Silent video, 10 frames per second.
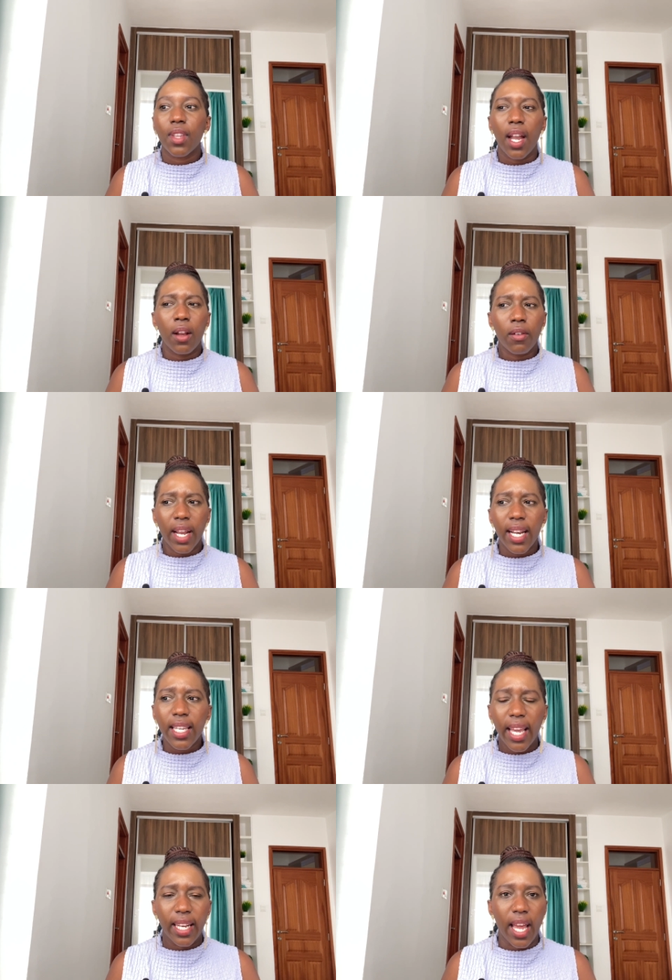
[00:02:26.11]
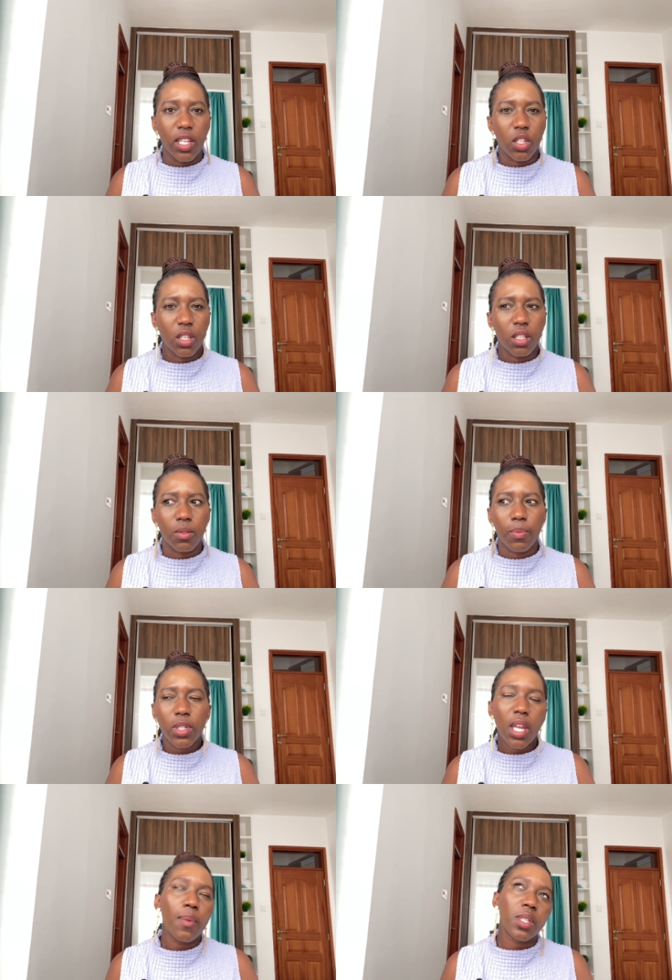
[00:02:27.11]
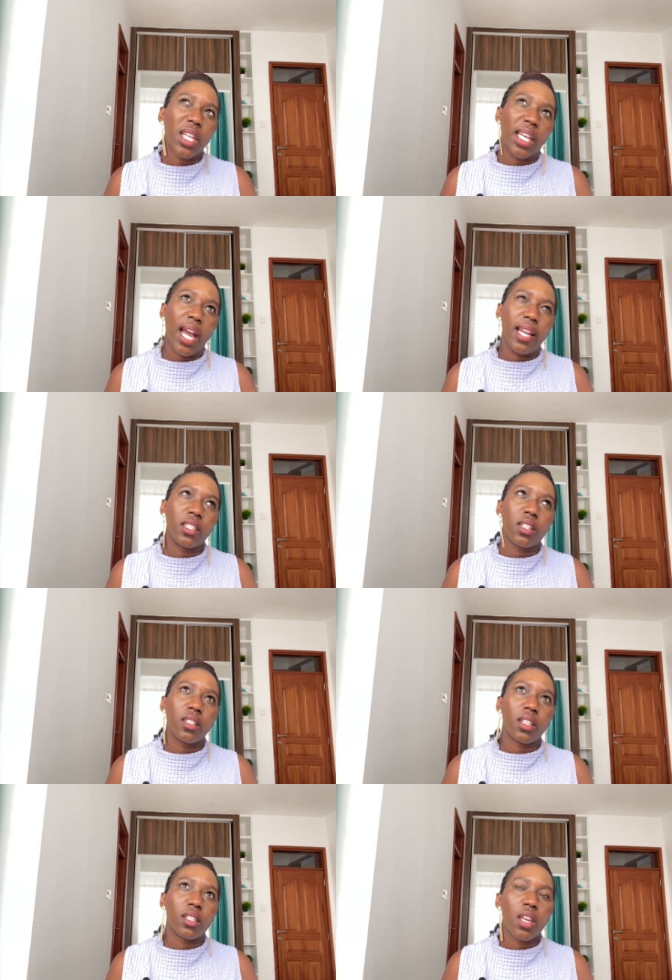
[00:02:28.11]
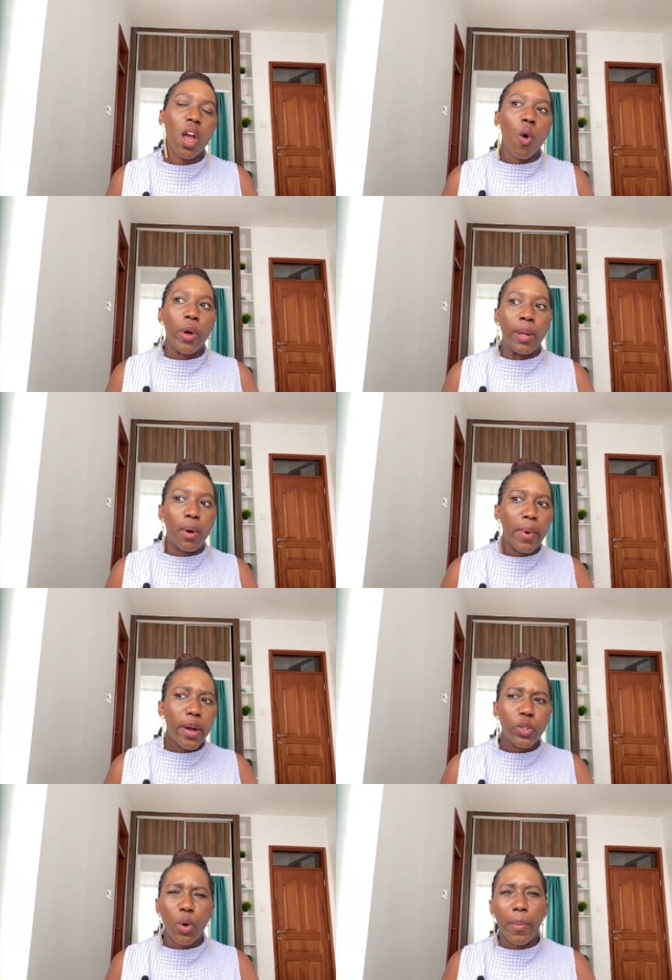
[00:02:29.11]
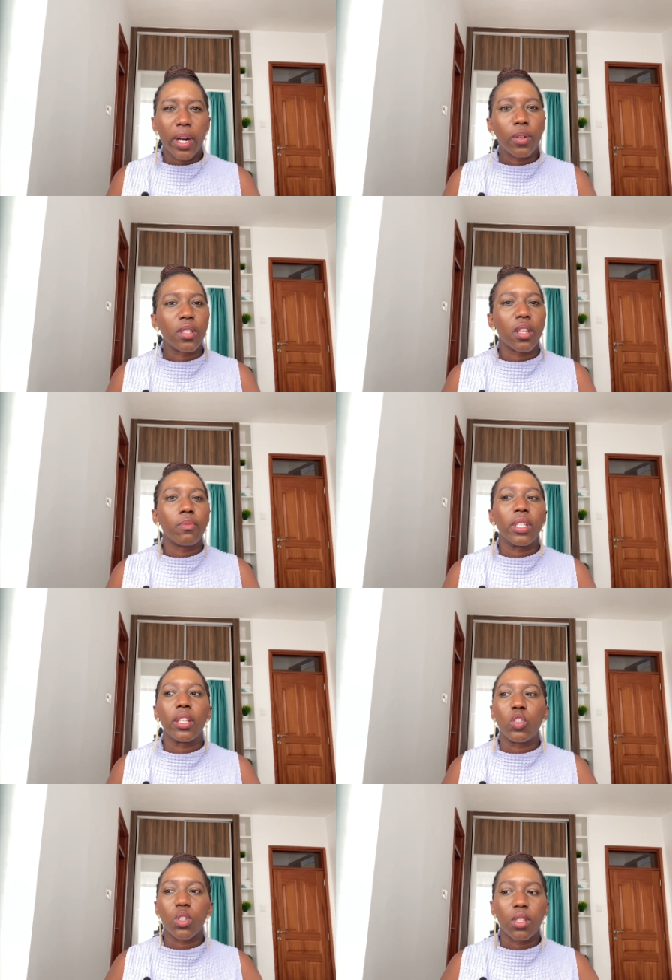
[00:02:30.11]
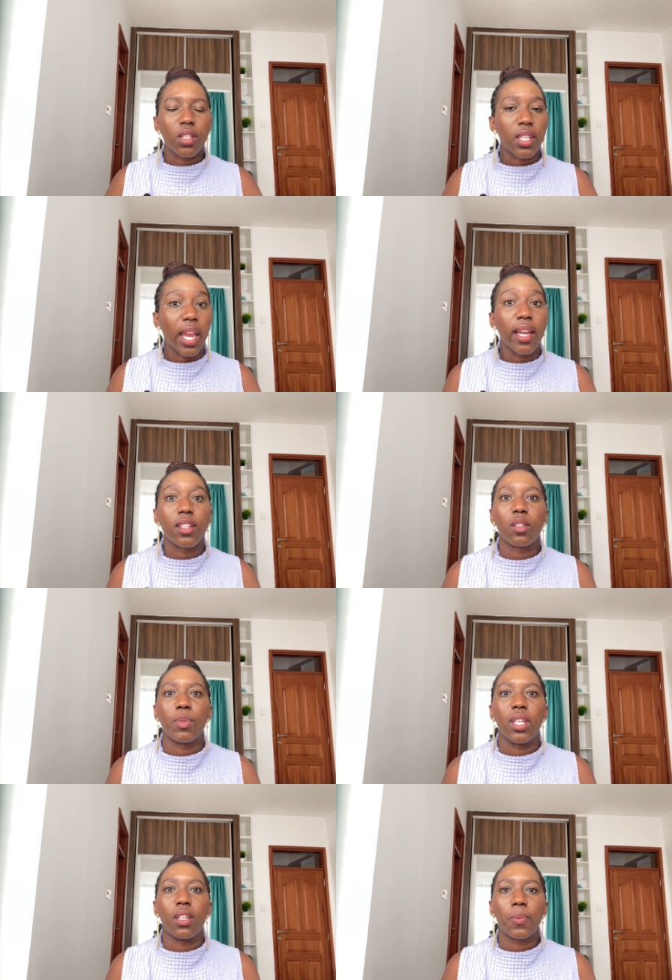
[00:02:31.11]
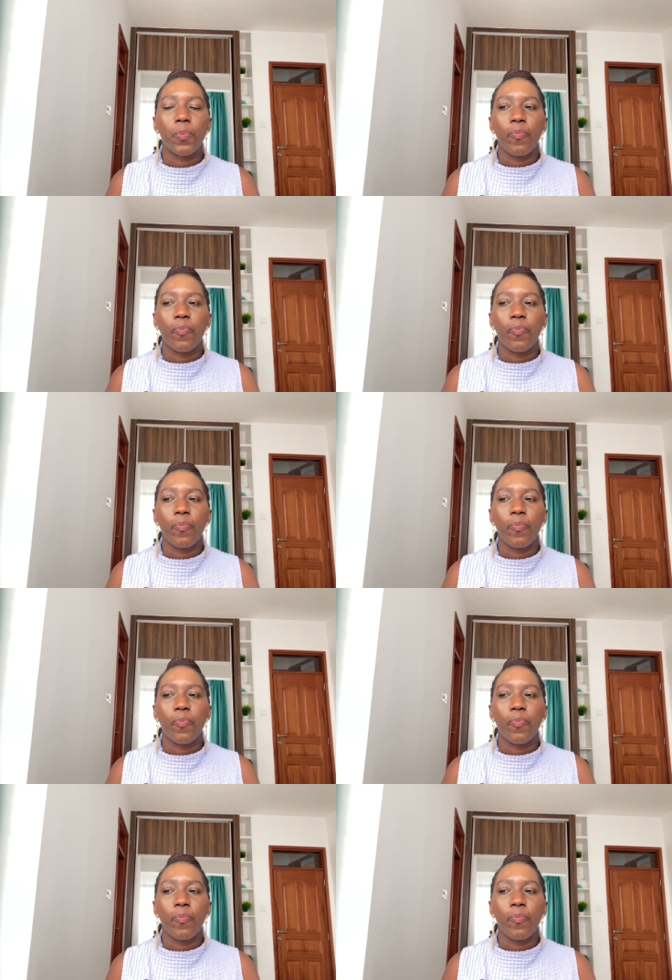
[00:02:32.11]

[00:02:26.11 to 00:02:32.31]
I rarely get anxious. Most times when I get anxious, it's when I'm about to embark on something that just scares me.